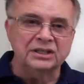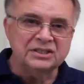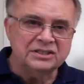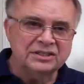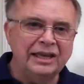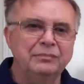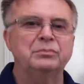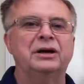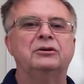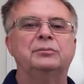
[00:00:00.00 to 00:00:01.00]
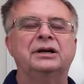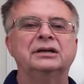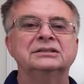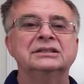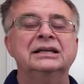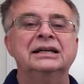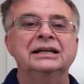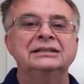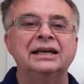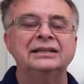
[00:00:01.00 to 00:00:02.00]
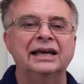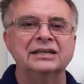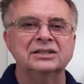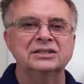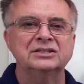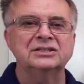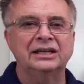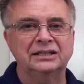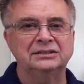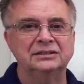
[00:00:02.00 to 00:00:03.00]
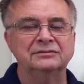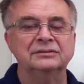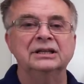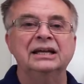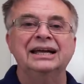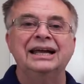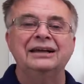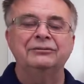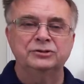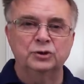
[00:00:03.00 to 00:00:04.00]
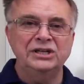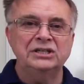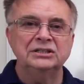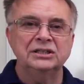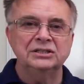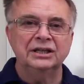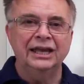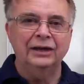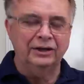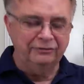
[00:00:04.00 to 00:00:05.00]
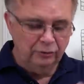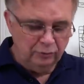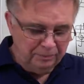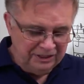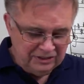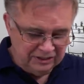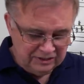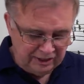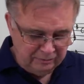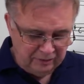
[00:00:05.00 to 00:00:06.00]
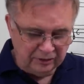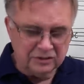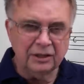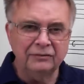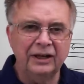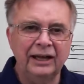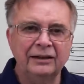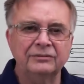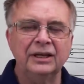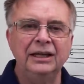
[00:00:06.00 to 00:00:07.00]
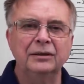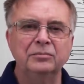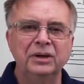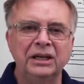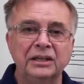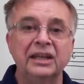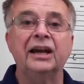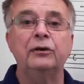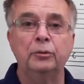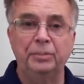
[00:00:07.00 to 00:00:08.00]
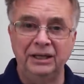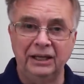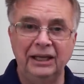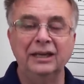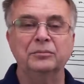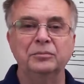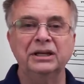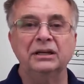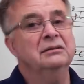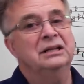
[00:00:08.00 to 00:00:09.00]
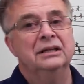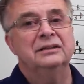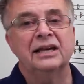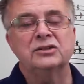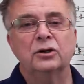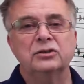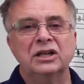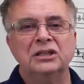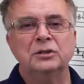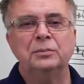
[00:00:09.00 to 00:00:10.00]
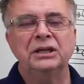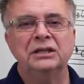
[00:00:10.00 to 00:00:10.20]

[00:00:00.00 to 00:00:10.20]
the same pair of parts, then that's consecutive. Strangely, it doesn't count if you're repeating the same note. So if I have E and B and then I repeat E and B, that's not deemed to be